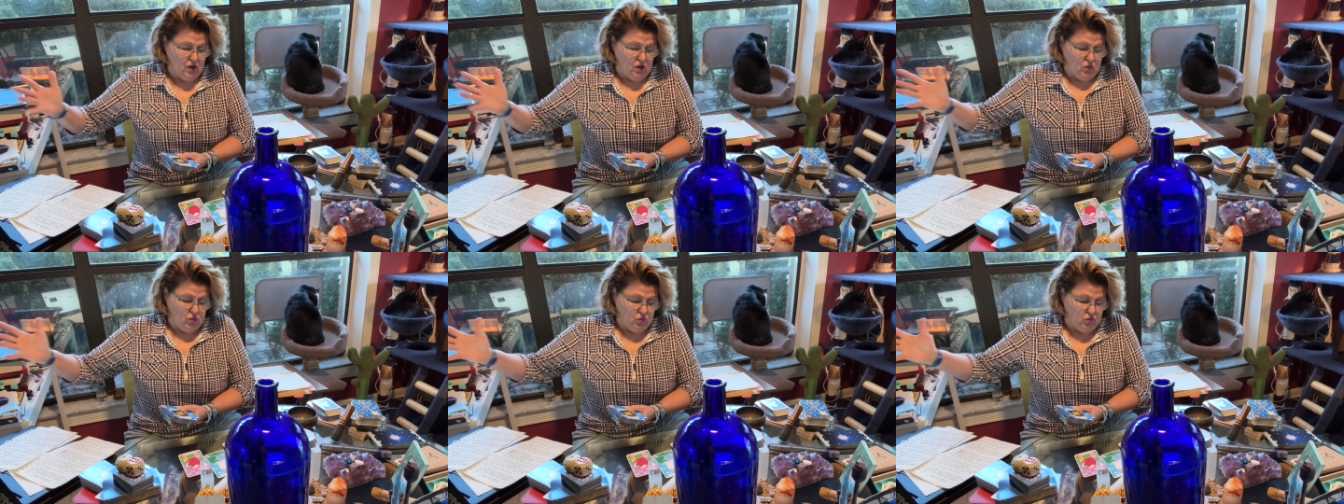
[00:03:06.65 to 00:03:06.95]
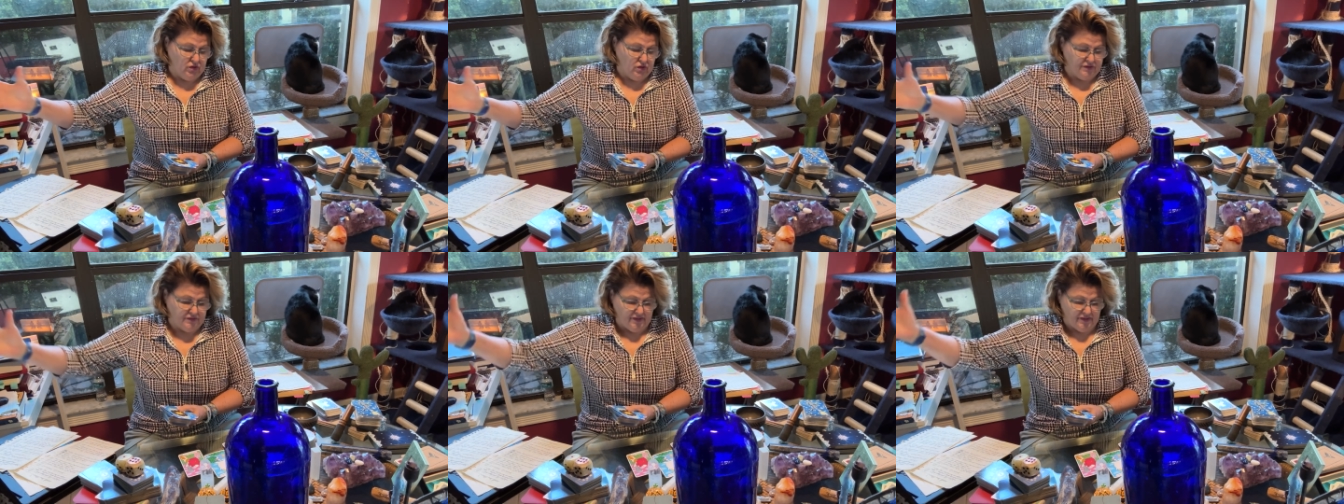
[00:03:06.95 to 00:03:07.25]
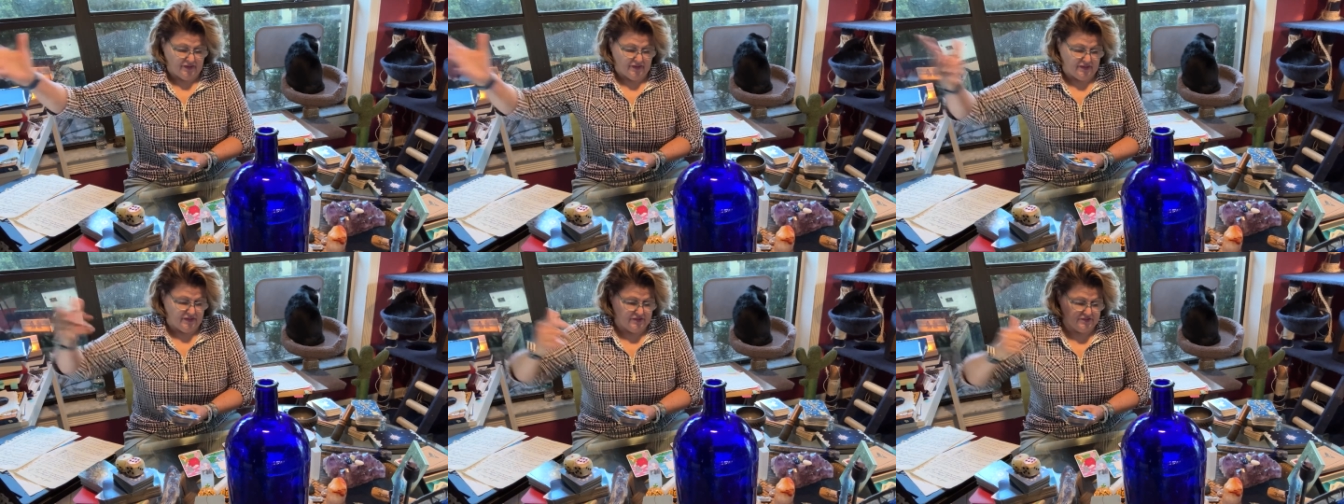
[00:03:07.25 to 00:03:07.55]
working
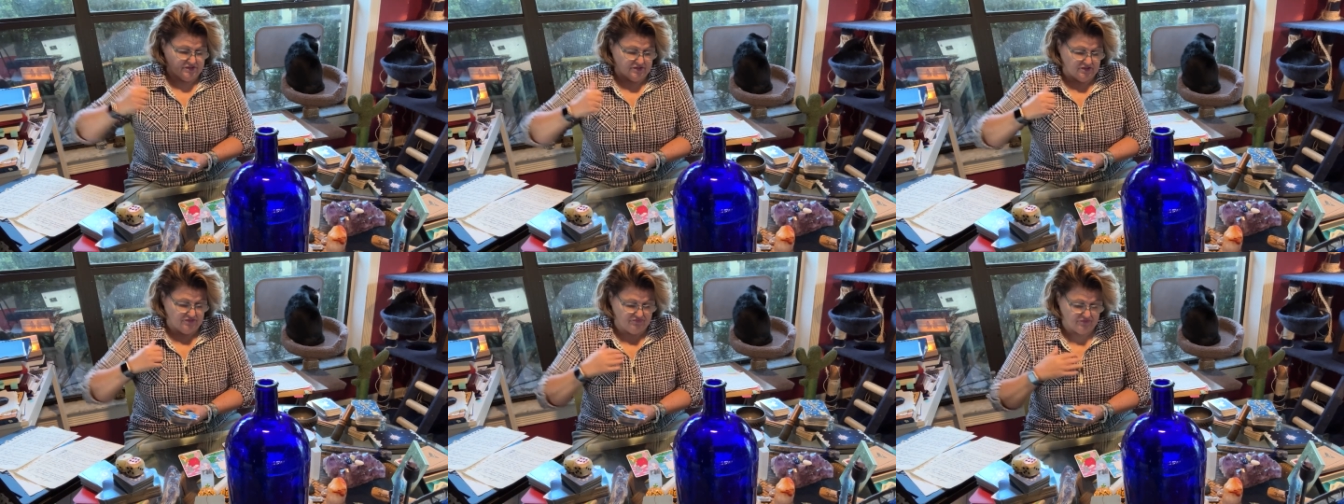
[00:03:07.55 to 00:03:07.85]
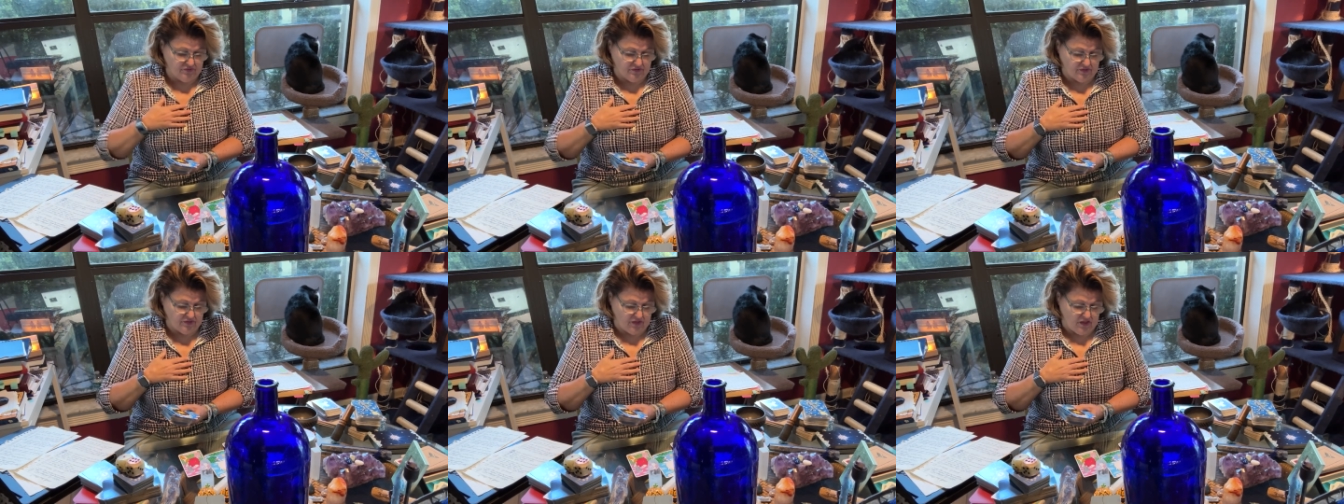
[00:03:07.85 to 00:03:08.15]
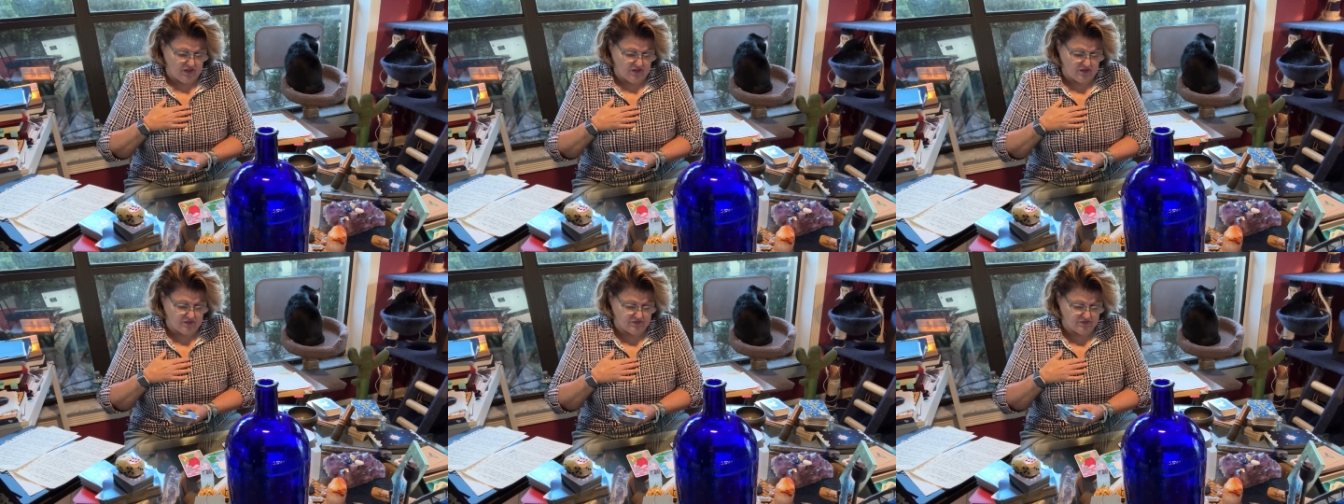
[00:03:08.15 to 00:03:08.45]
at a different
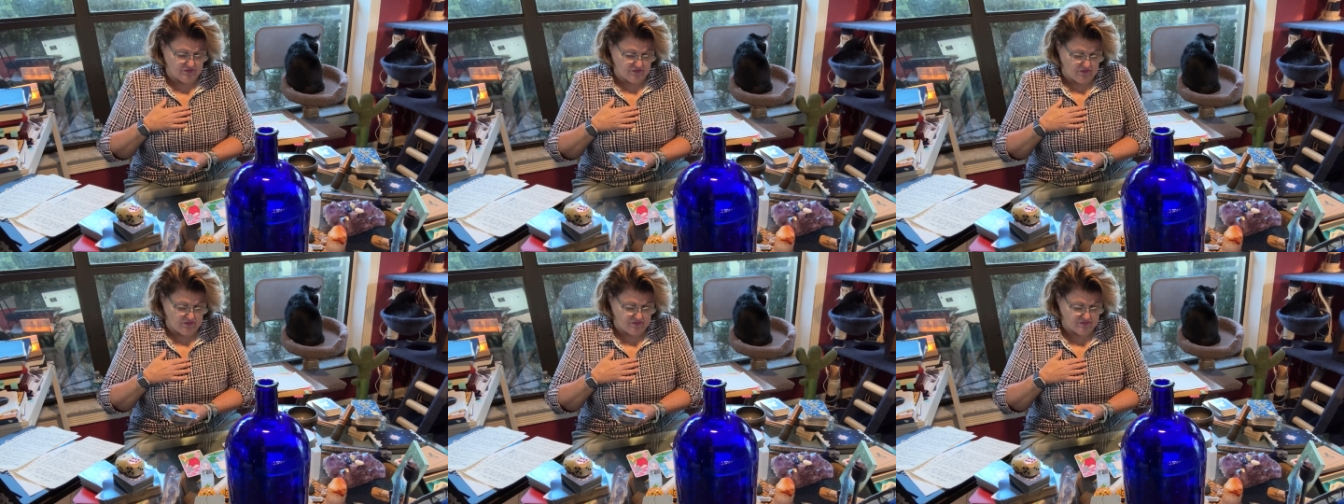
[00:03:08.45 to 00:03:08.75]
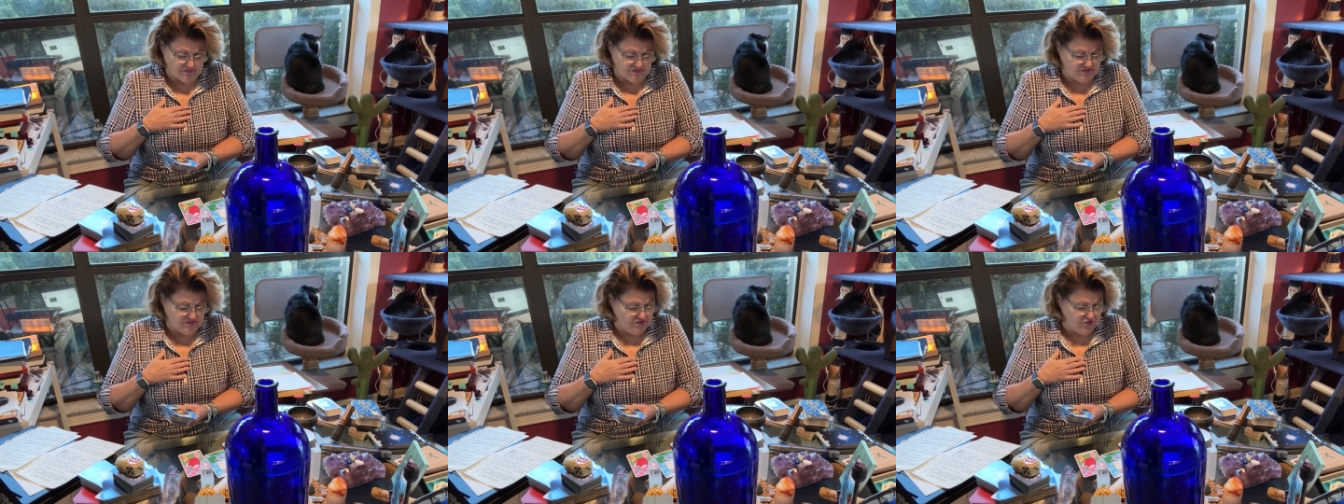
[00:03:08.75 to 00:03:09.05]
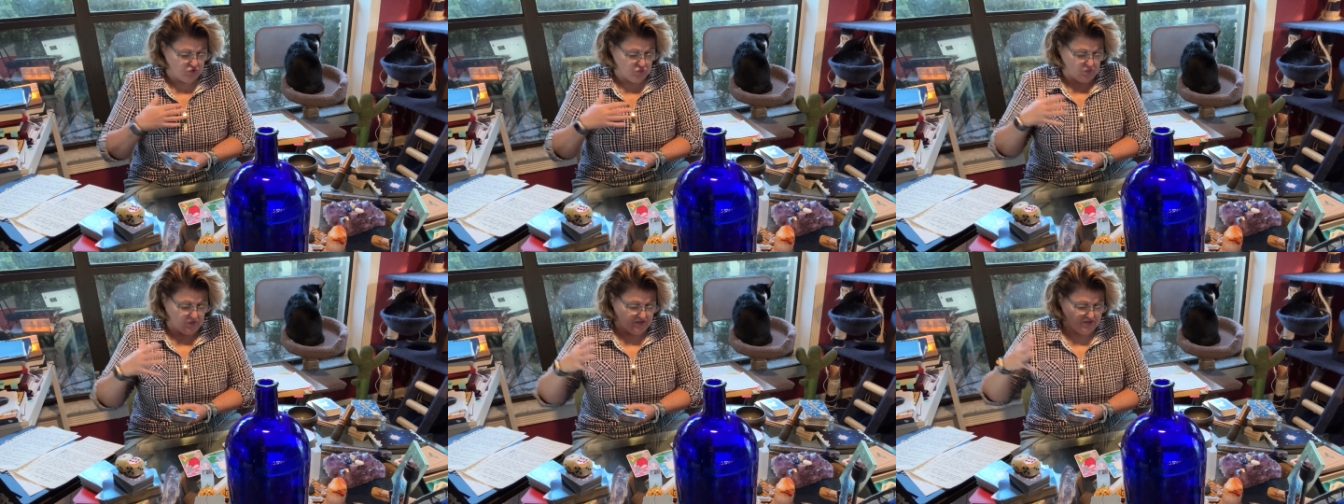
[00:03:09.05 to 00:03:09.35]

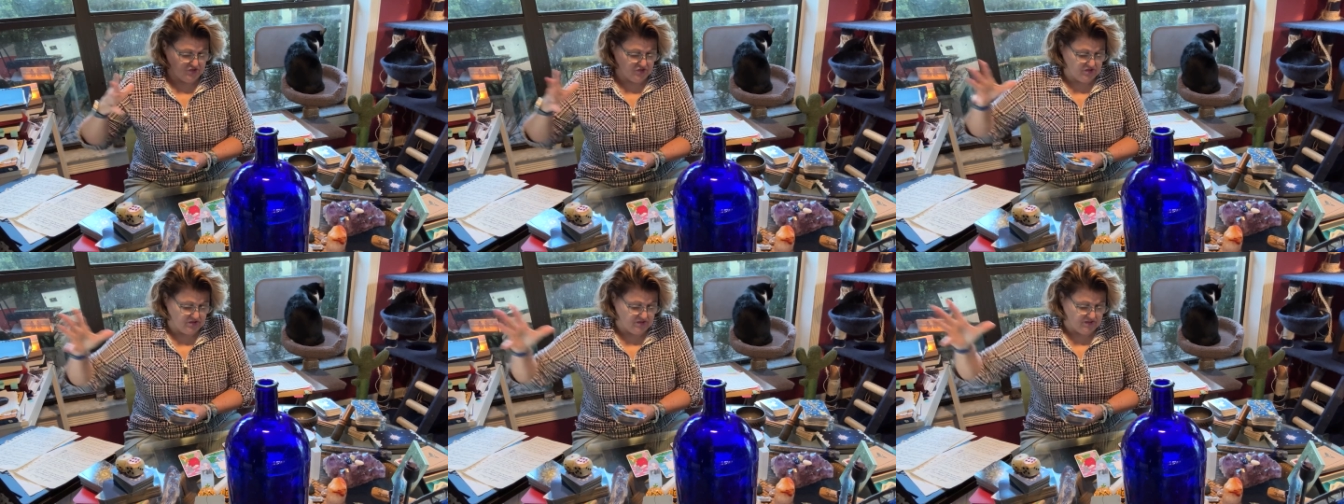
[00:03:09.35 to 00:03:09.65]
situation